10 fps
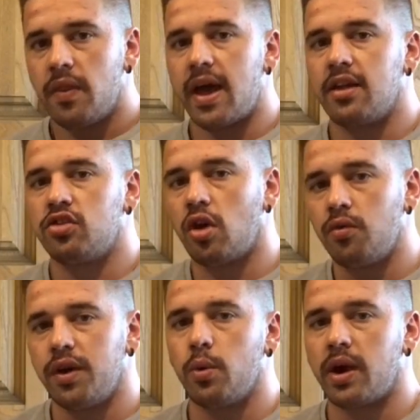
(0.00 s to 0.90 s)
that
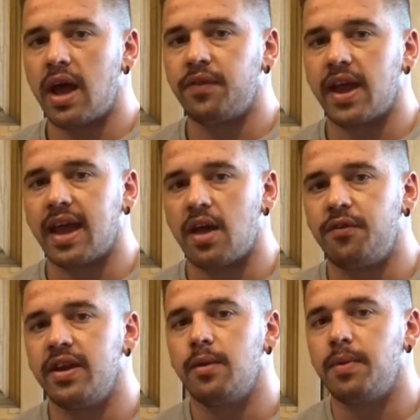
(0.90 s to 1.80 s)
don't really want to have that
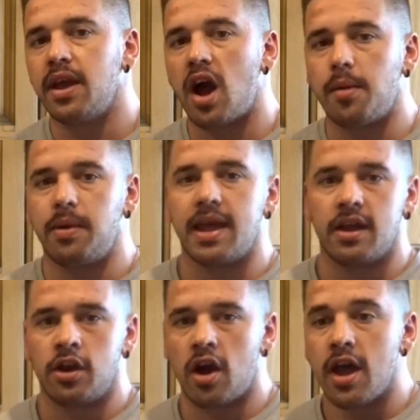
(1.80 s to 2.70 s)
caffeine and be up late
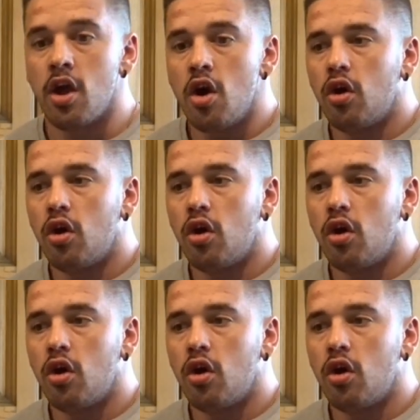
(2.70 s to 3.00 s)
at night,